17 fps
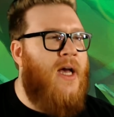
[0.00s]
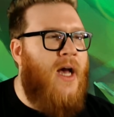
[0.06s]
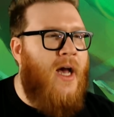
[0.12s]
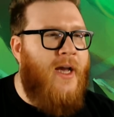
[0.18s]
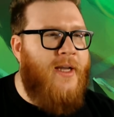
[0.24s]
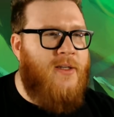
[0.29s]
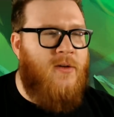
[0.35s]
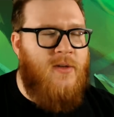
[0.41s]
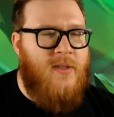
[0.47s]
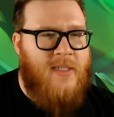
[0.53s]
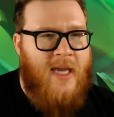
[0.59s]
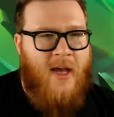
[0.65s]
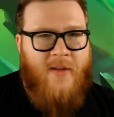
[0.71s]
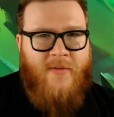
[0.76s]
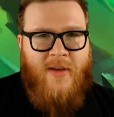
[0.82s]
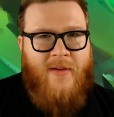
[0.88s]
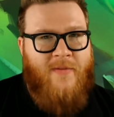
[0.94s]
Uh, it turns
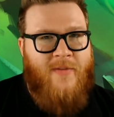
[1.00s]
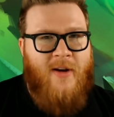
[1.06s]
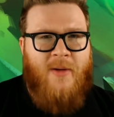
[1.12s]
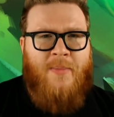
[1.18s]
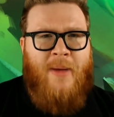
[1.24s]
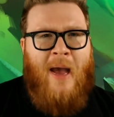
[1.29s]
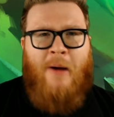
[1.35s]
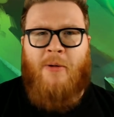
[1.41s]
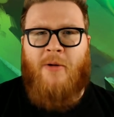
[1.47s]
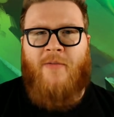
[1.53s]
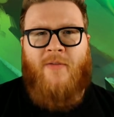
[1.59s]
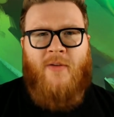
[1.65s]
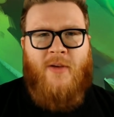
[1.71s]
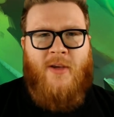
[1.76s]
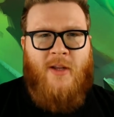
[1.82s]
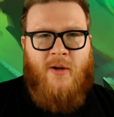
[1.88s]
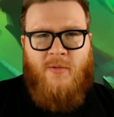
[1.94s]
out if you have very
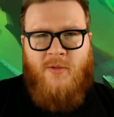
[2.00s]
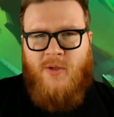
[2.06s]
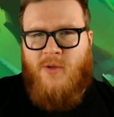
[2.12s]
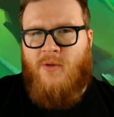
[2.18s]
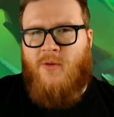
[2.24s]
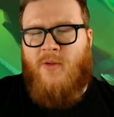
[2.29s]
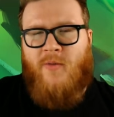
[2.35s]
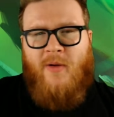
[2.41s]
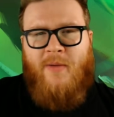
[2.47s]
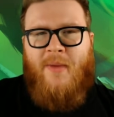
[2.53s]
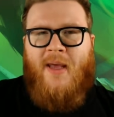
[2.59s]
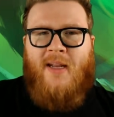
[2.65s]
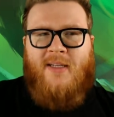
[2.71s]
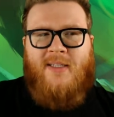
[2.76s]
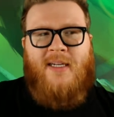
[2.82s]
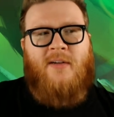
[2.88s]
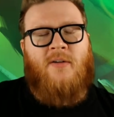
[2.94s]
powerful, you know, two, three
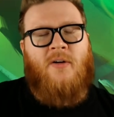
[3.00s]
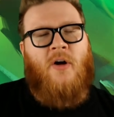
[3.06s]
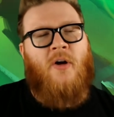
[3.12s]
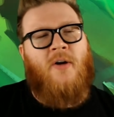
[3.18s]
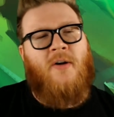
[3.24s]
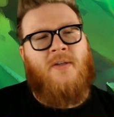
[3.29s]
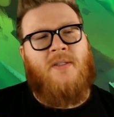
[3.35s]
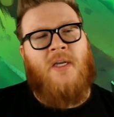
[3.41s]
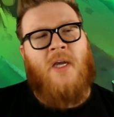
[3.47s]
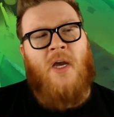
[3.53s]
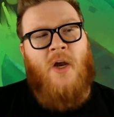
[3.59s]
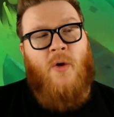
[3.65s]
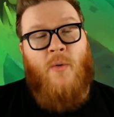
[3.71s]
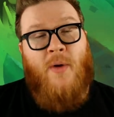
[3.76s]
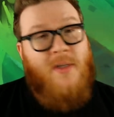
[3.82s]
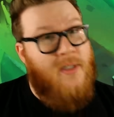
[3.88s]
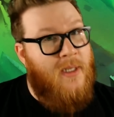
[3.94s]
mana style cards,
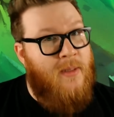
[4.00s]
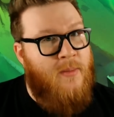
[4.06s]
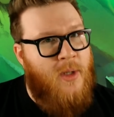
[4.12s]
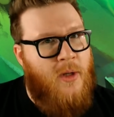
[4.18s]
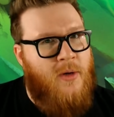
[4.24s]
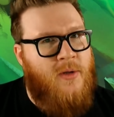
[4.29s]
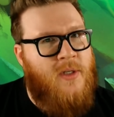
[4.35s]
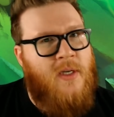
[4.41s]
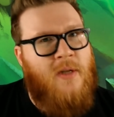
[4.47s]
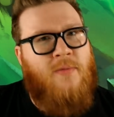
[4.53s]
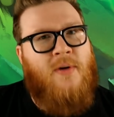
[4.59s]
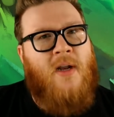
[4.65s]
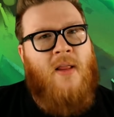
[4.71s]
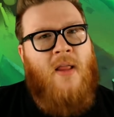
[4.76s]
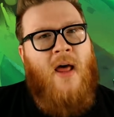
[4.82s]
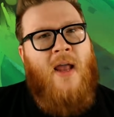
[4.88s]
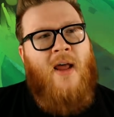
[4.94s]
which Demon Hunters can
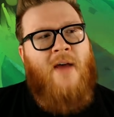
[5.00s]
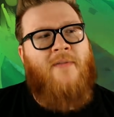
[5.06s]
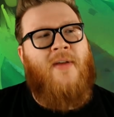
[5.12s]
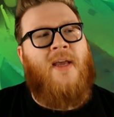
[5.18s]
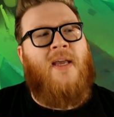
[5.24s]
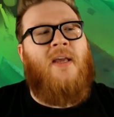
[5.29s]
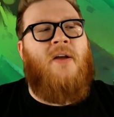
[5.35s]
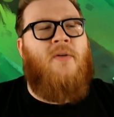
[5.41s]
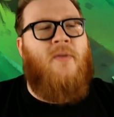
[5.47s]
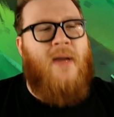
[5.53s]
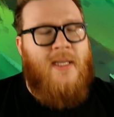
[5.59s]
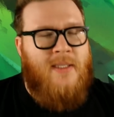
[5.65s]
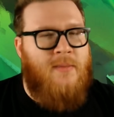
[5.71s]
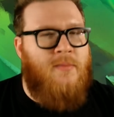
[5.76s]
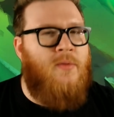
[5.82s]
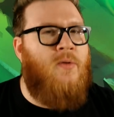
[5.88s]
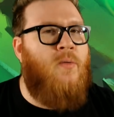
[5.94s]
run a lot of, it can
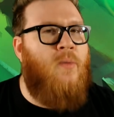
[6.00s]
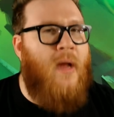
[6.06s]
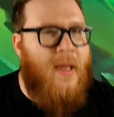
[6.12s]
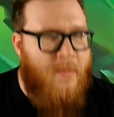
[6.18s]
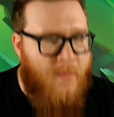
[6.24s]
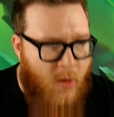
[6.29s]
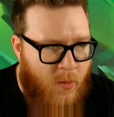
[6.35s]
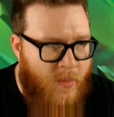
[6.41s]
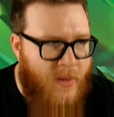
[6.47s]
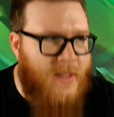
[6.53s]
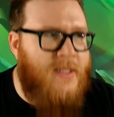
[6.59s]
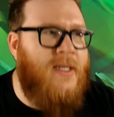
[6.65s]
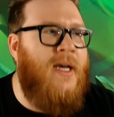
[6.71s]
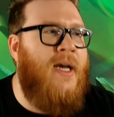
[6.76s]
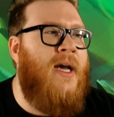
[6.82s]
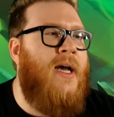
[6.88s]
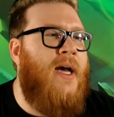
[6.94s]
create some great
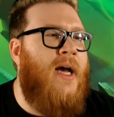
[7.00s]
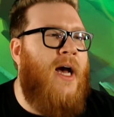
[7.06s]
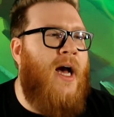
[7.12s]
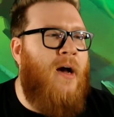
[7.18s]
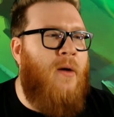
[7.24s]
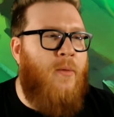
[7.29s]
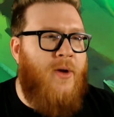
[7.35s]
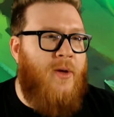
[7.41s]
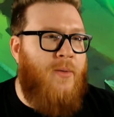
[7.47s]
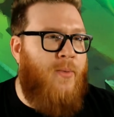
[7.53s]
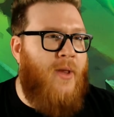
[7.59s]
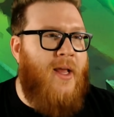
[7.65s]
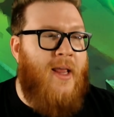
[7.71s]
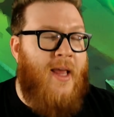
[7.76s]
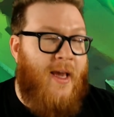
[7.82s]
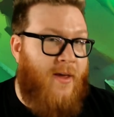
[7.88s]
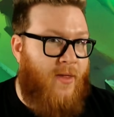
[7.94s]
moments uh, where you
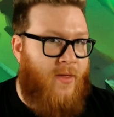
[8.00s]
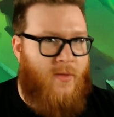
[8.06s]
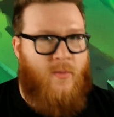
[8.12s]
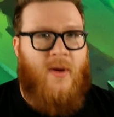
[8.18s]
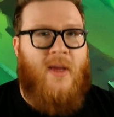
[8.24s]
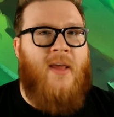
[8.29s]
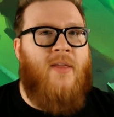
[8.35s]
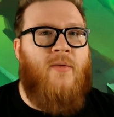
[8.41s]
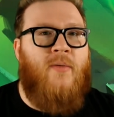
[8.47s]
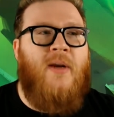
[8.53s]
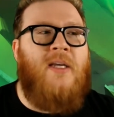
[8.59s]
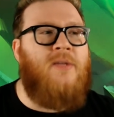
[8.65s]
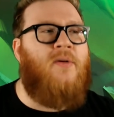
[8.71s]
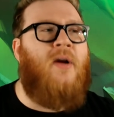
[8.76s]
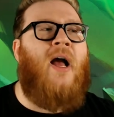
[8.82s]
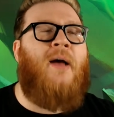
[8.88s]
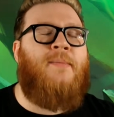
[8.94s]
play like three, three
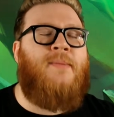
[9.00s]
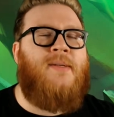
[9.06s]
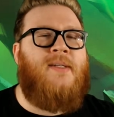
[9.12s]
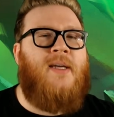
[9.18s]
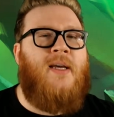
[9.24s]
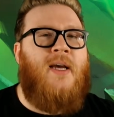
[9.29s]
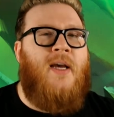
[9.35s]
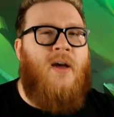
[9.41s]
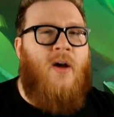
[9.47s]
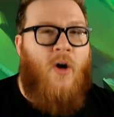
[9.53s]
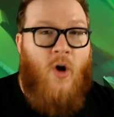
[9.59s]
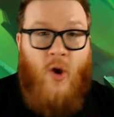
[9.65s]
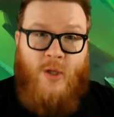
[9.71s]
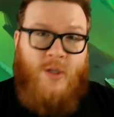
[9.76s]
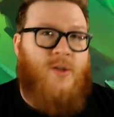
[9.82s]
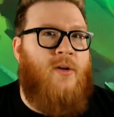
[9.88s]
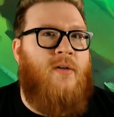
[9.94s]
drops
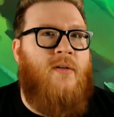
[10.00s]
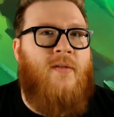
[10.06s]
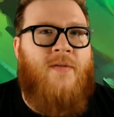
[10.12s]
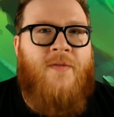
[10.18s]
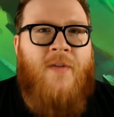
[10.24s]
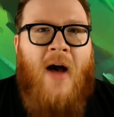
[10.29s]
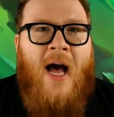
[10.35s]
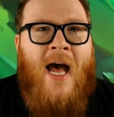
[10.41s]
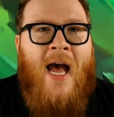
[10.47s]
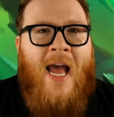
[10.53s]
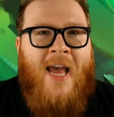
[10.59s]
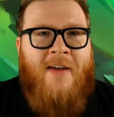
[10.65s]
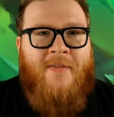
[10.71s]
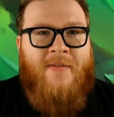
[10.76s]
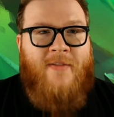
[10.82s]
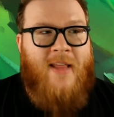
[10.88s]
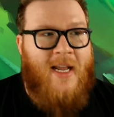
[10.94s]
on turn
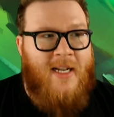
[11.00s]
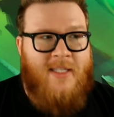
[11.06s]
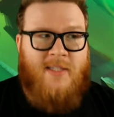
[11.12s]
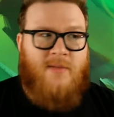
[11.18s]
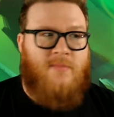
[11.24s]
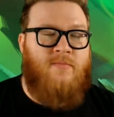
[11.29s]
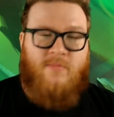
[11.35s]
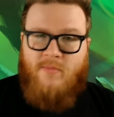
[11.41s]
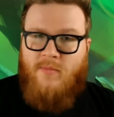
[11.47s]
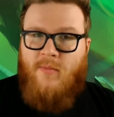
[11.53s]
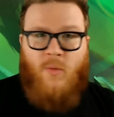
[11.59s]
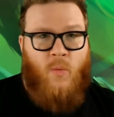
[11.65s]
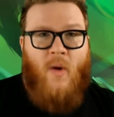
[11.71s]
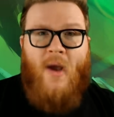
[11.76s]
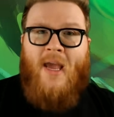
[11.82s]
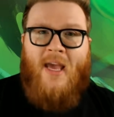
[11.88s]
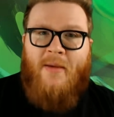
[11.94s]
five. That's
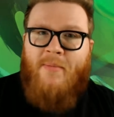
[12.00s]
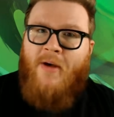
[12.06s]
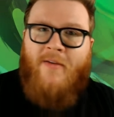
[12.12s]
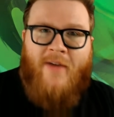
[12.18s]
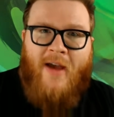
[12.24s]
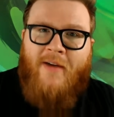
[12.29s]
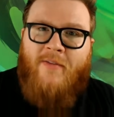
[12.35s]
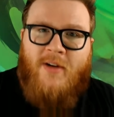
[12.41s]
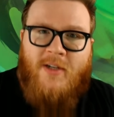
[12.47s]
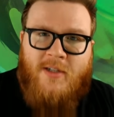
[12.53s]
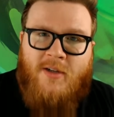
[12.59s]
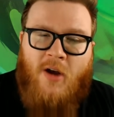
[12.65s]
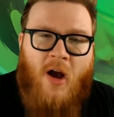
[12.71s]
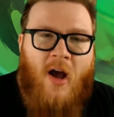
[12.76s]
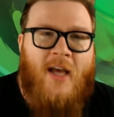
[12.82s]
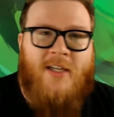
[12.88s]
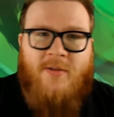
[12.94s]
way above average
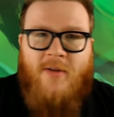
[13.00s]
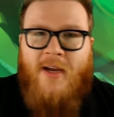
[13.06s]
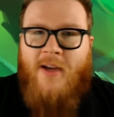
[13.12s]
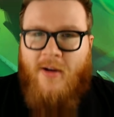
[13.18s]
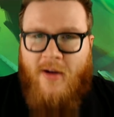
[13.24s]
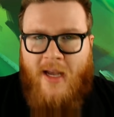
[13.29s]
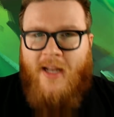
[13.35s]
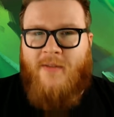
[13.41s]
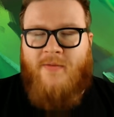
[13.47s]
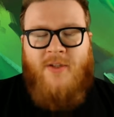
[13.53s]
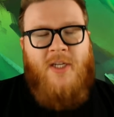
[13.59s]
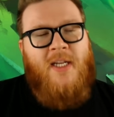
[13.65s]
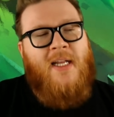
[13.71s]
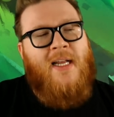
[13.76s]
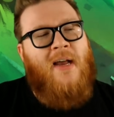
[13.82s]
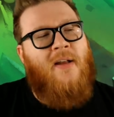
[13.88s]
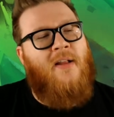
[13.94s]
cost, right? You're kind of
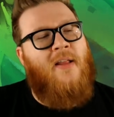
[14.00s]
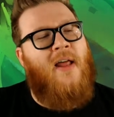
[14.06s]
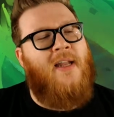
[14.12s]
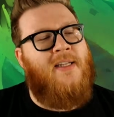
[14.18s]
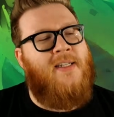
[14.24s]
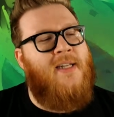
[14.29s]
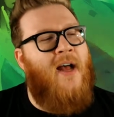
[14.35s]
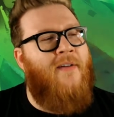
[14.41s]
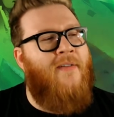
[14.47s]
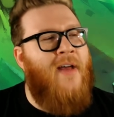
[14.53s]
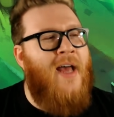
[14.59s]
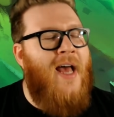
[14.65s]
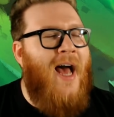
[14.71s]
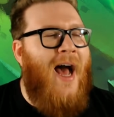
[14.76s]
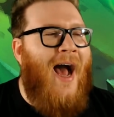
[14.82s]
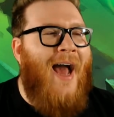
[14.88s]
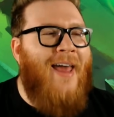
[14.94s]
cheating out a lot of stuff.
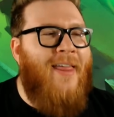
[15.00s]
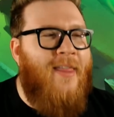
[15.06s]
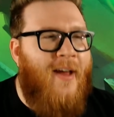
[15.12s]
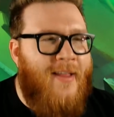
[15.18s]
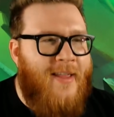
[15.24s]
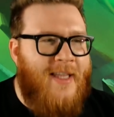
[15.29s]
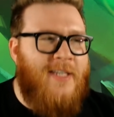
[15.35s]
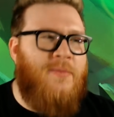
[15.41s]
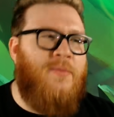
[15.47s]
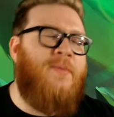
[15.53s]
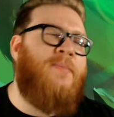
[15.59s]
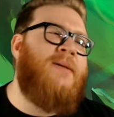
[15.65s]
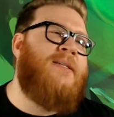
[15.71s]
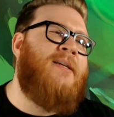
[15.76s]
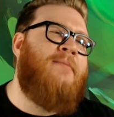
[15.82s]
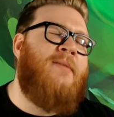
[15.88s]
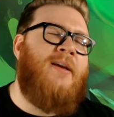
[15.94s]
I thought this would
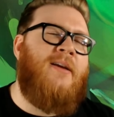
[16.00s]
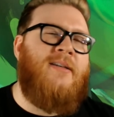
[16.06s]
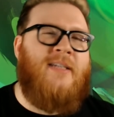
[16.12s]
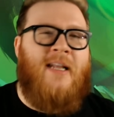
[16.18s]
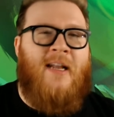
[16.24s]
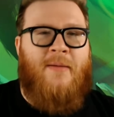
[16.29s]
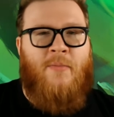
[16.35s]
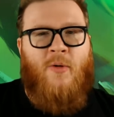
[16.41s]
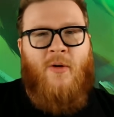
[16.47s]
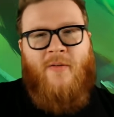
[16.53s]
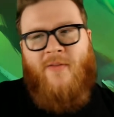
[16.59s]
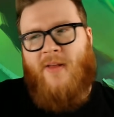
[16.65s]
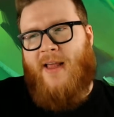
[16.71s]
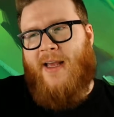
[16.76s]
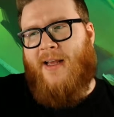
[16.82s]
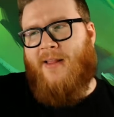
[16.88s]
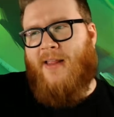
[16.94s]
be something you set up more
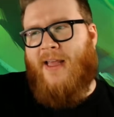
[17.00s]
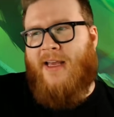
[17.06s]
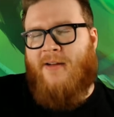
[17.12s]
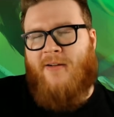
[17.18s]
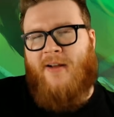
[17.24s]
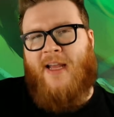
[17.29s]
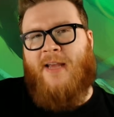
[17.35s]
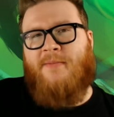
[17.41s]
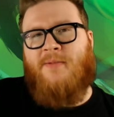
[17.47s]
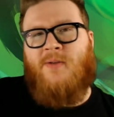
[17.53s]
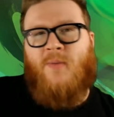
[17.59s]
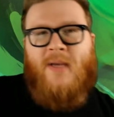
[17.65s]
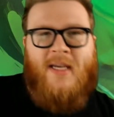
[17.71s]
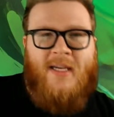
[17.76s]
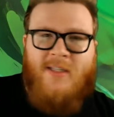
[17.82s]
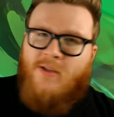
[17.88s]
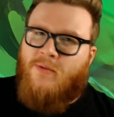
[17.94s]
for like later game
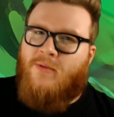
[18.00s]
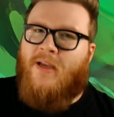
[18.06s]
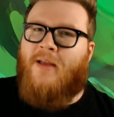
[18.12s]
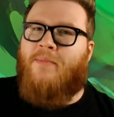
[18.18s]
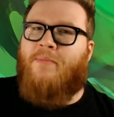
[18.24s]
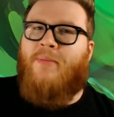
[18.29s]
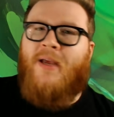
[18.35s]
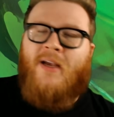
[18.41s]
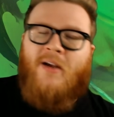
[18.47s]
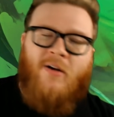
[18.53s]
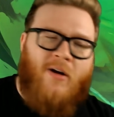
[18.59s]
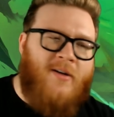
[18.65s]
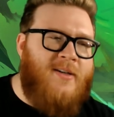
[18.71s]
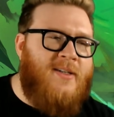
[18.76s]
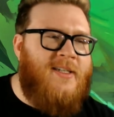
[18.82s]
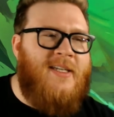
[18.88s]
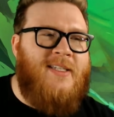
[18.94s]
swings. You get big
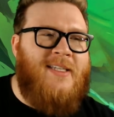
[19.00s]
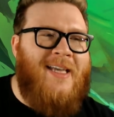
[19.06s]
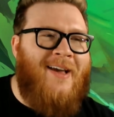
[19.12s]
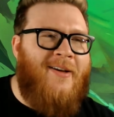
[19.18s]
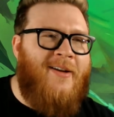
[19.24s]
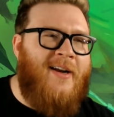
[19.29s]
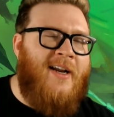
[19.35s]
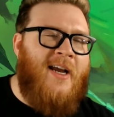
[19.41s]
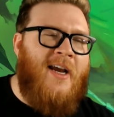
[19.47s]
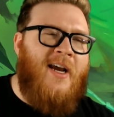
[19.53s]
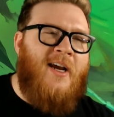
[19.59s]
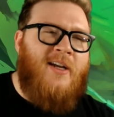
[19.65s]
cards discounted.